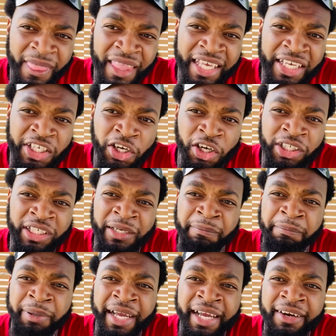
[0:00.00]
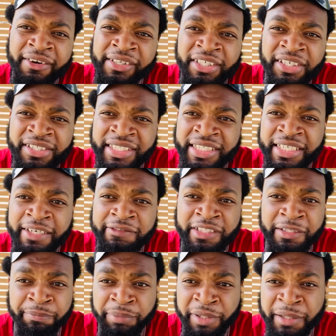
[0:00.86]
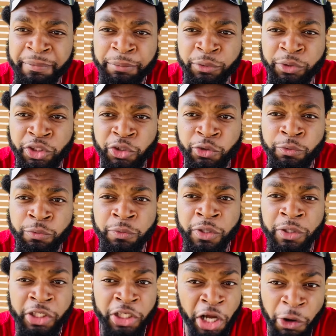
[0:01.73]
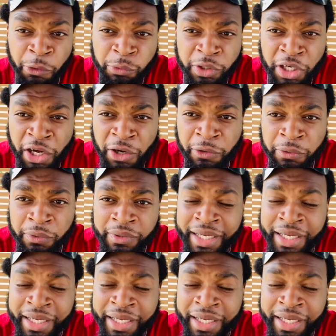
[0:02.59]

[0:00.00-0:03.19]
you're comparing yourself to people you don't know